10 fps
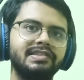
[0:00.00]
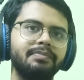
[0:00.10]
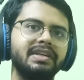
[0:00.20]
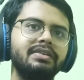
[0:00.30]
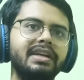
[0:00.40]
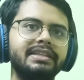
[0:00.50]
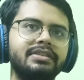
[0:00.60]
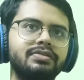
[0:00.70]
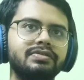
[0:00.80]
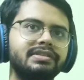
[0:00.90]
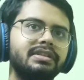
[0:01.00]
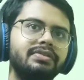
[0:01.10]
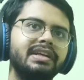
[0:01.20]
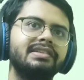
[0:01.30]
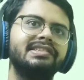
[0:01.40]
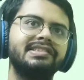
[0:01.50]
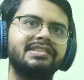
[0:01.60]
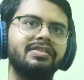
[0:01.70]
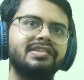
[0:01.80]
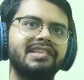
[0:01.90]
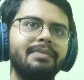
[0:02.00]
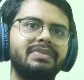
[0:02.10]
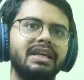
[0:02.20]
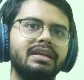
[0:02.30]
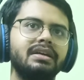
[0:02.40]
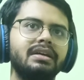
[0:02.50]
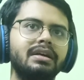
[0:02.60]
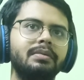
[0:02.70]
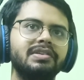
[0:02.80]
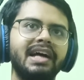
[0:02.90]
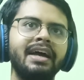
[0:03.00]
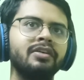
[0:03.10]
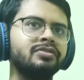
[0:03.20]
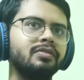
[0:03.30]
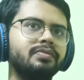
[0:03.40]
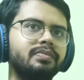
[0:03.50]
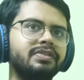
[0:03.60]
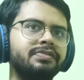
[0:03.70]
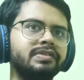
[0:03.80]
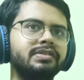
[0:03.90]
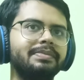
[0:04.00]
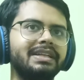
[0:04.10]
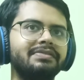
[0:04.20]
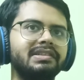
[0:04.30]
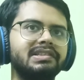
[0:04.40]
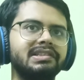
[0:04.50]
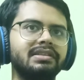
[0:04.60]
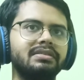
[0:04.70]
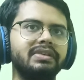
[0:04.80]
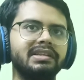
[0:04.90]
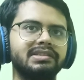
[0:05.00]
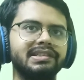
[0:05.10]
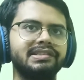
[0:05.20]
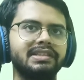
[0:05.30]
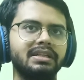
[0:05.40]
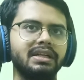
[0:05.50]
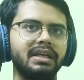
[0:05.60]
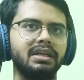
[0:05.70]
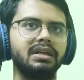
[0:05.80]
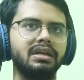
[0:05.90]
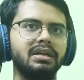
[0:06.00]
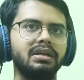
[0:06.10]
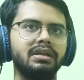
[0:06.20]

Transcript: Something related to the real sister or something. Because I also refuse to believe this is the real sister. Like